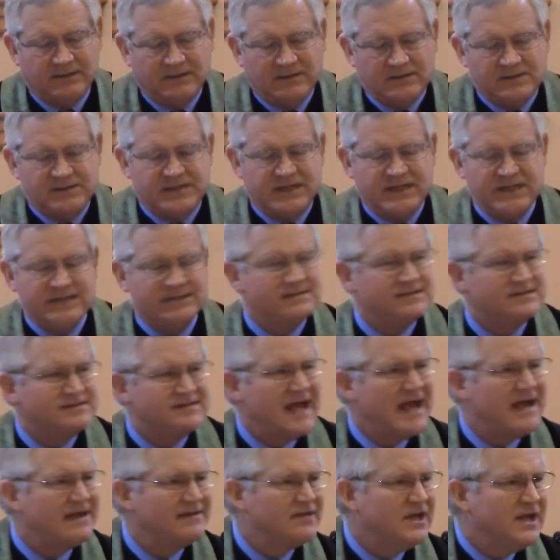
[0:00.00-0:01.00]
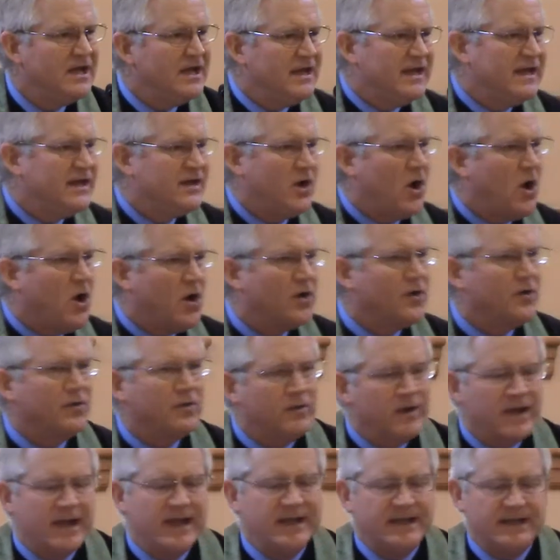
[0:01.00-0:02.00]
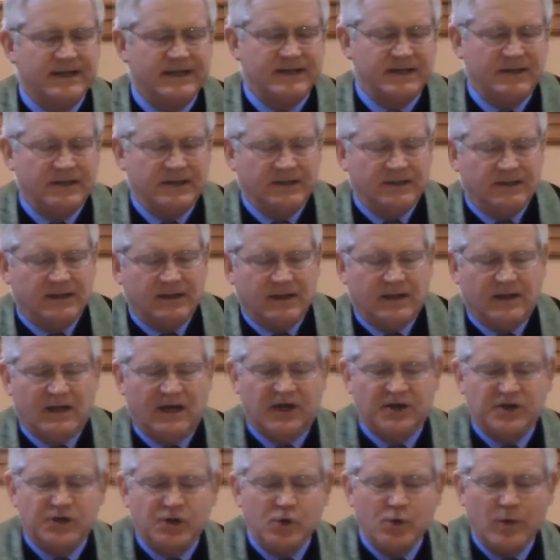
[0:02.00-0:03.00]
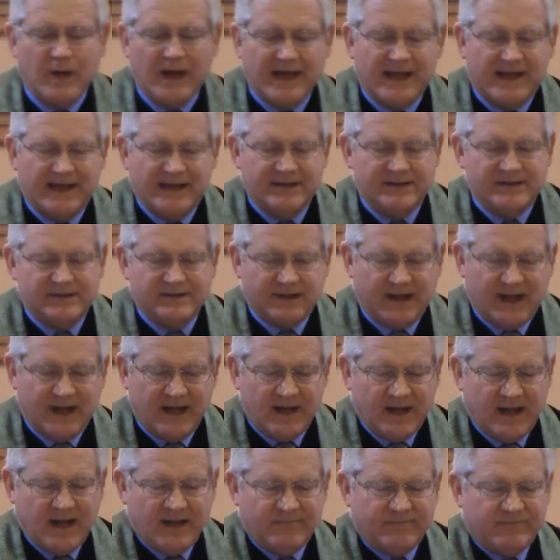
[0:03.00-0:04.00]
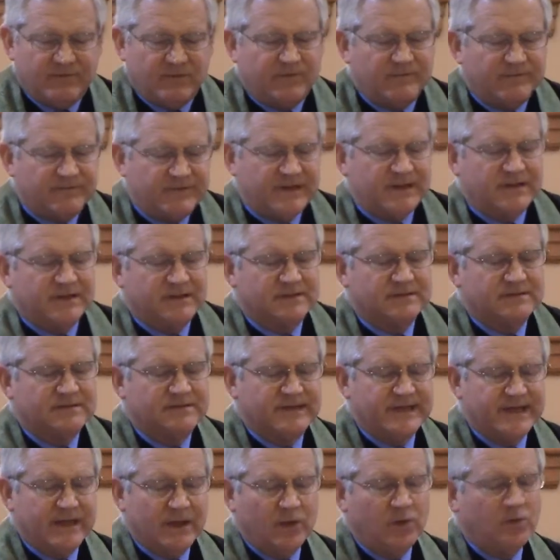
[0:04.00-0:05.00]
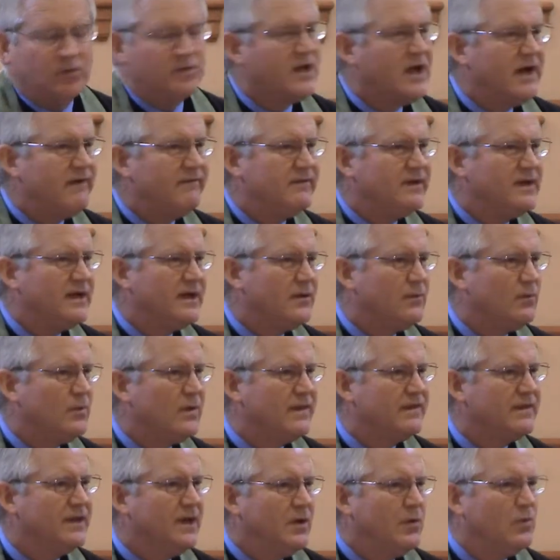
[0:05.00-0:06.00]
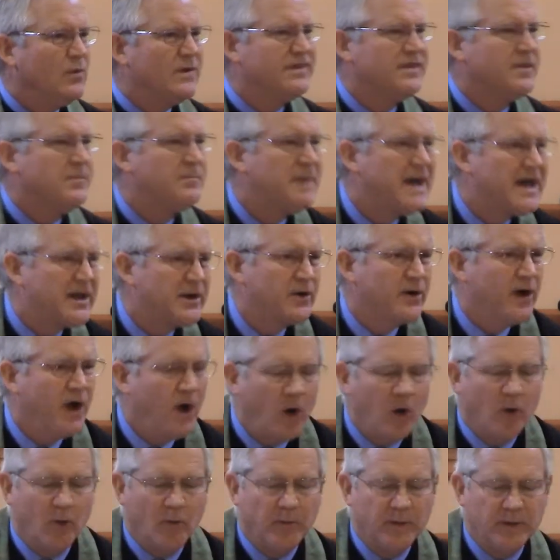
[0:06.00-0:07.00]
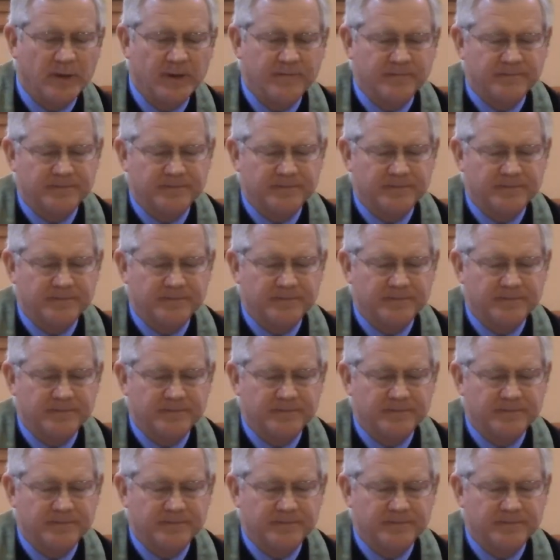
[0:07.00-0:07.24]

Jesus has inaugurated a new age and fulfills the old covenant with a better hope.